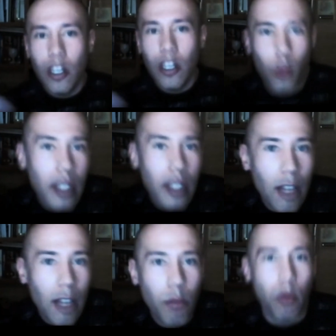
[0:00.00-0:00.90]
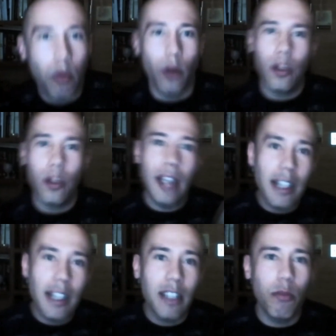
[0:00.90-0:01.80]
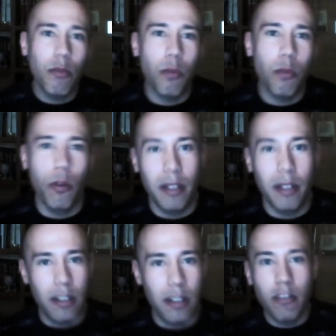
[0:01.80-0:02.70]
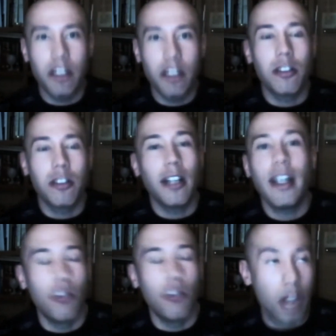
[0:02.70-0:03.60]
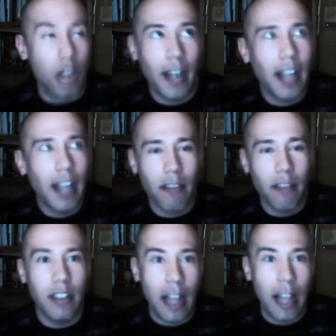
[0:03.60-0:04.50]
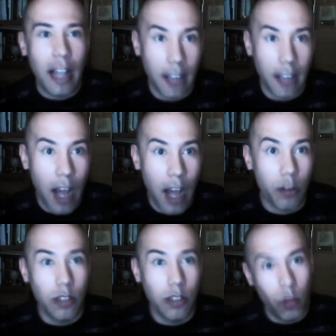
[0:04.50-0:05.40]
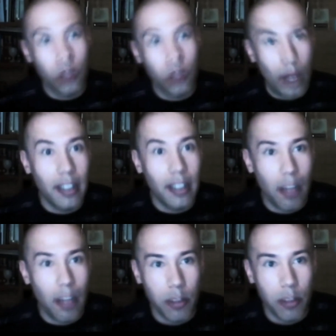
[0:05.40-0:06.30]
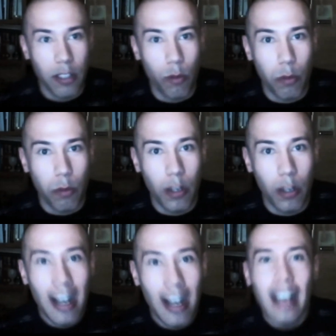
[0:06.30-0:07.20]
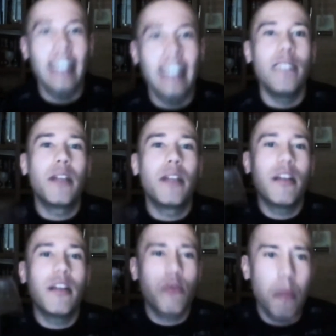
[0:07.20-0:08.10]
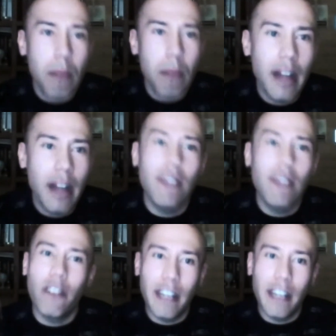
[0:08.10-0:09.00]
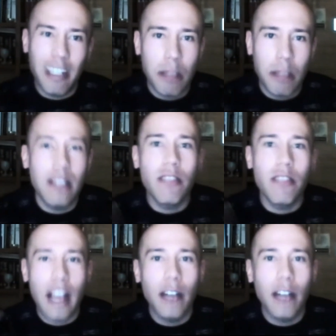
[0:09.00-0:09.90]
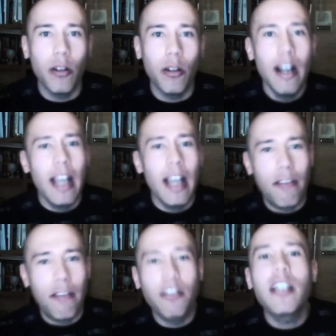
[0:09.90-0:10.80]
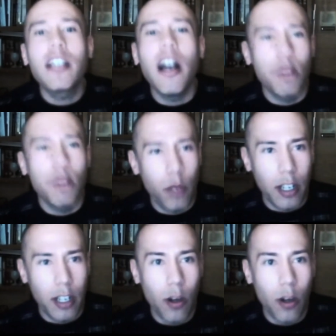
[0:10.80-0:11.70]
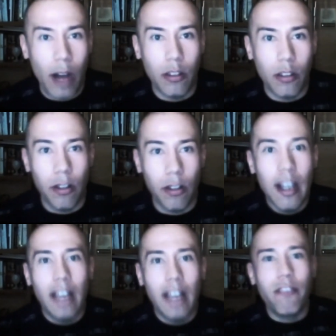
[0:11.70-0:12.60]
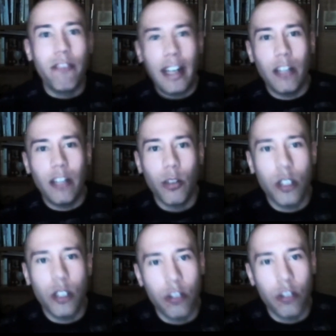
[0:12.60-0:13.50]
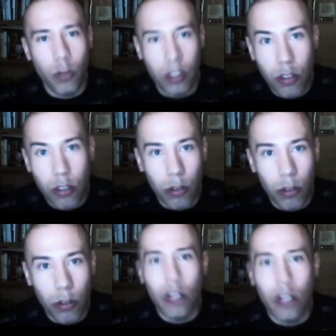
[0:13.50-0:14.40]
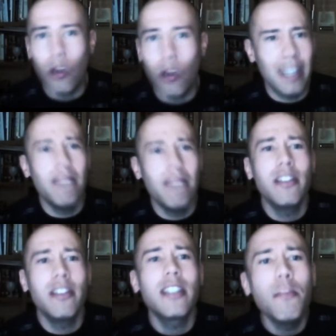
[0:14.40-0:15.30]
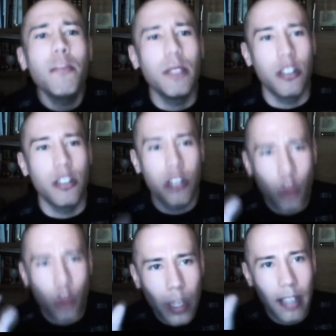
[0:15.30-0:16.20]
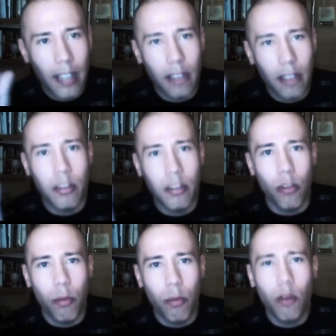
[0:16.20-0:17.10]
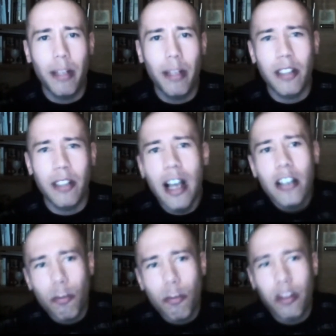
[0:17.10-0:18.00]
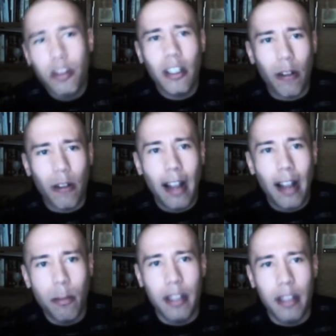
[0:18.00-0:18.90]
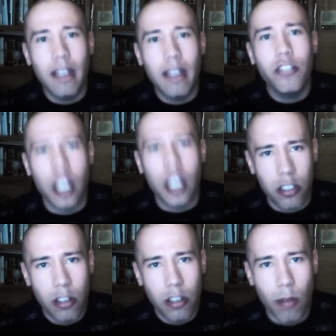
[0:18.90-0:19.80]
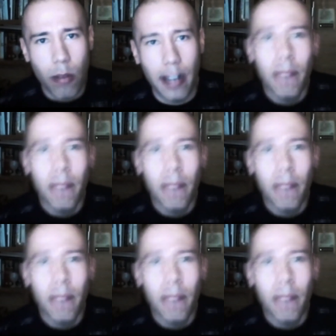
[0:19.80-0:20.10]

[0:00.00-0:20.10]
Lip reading: tweak that report or enhance that report, because obviously you're not going to have the talent in-house in order to edit that particular report. And then it becomes a repetitive, very expensive cycle every time you want to go out there and find out the question to a new solution, or even simply just tweak a little bit the report because some particular elements have changed, right?